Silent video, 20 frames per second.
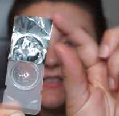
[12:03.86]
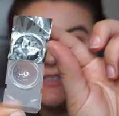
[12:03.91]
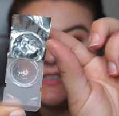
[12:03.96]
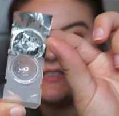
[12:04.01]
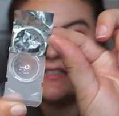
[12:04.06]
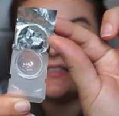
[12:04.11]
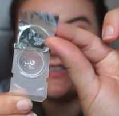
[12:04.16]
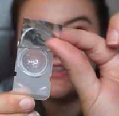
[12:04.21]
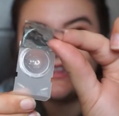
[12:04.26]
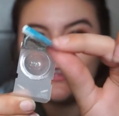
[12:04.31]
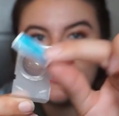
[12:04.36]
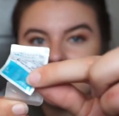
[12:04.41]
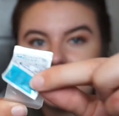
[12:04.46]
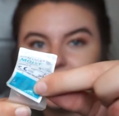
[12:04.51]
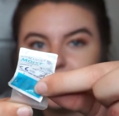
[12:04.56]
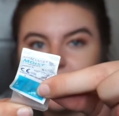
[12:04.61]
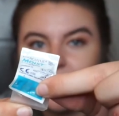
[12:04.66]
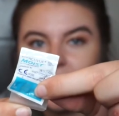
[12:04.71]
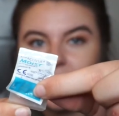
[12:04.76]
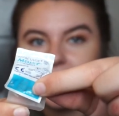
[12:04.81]
sits and then
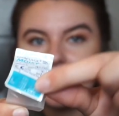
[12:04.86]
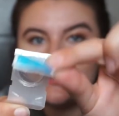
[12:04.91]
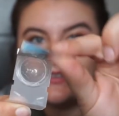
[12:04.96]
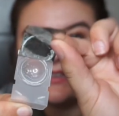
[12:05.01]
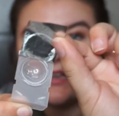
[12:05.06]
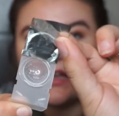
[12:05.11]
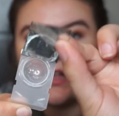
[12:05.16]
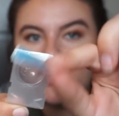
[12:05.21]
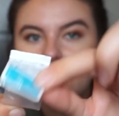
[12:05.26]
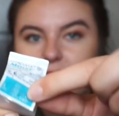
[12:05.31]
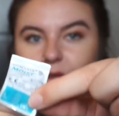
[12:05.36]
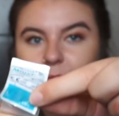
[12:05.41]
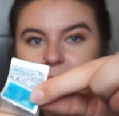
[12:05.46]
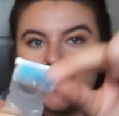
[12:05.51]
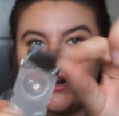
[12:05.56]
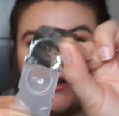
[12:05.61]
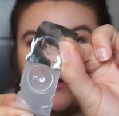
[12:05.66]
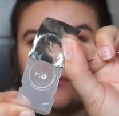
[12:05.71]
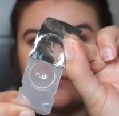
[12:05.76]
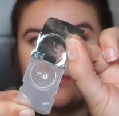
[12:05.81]
this part is like
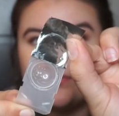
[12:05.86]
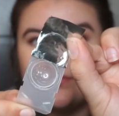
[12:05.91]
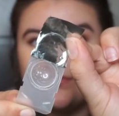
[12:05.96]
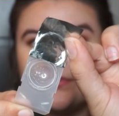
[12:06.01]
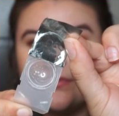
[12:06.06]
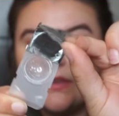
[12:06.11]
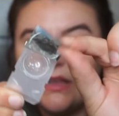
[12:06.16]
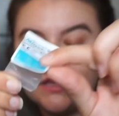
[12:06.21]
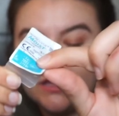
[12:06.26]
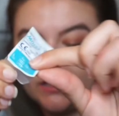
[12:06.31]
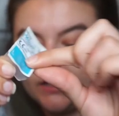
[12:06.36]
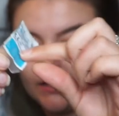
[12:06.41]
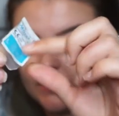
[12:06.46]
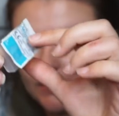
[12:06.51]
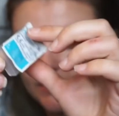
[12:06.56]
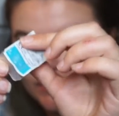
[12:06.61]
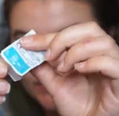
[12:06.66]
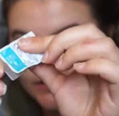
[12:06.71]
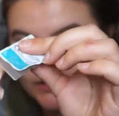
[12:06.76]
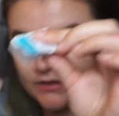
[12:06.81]
aluminum.
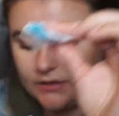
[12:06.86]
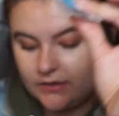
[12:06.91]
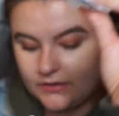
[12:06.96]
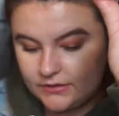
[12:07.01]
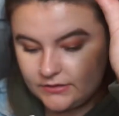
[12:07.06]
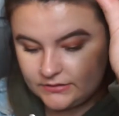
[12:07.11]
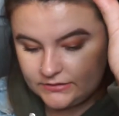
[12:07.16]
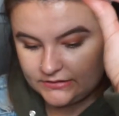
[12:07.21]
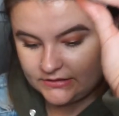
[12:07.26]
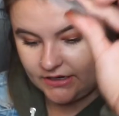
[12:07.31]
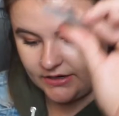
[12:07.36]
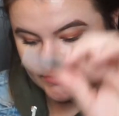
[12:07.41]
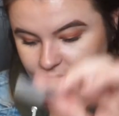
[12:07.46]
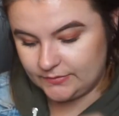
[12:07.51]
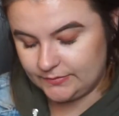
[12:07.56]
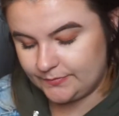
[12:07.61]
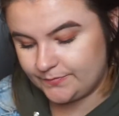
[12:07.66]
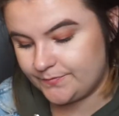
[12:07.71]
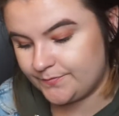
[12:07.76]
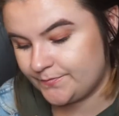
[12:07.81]
So